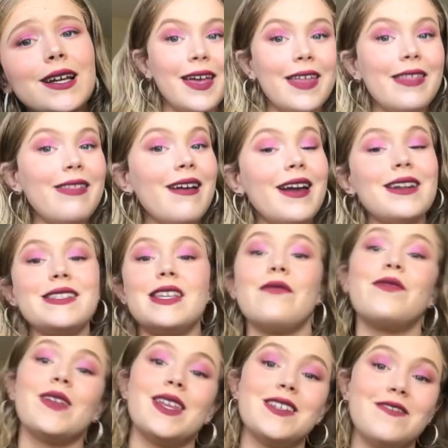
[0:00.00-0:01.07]
That is it
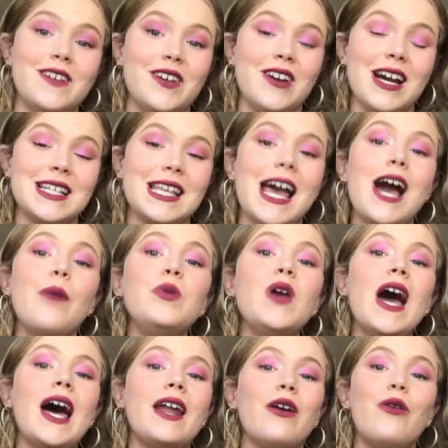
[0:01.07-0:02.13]
for this video, guys. I hope you
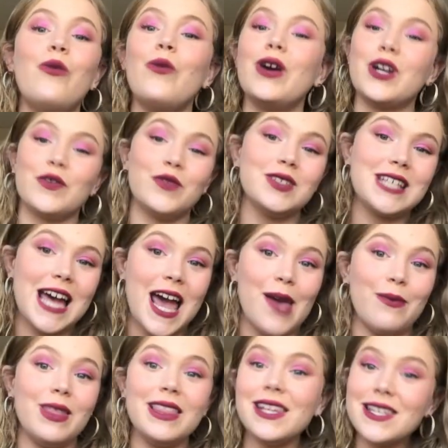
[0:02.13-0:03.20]
had a wonderful
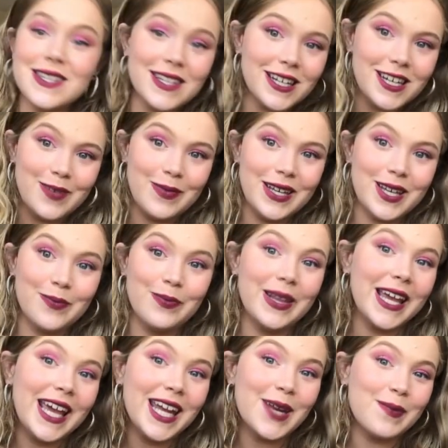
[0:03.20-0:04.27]
time listening to me
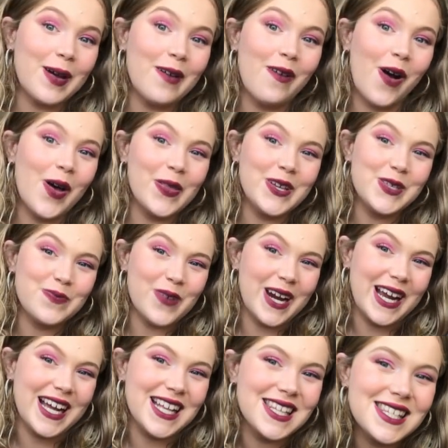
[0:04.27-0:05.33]
complain about all these
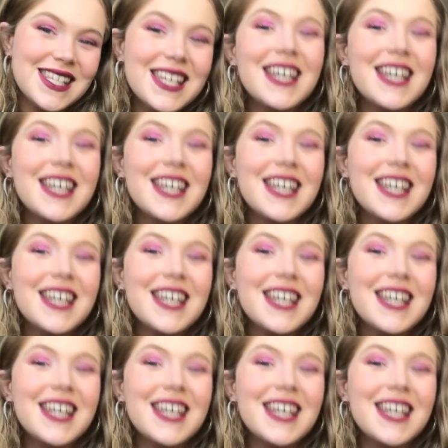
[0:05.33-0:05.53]
brands.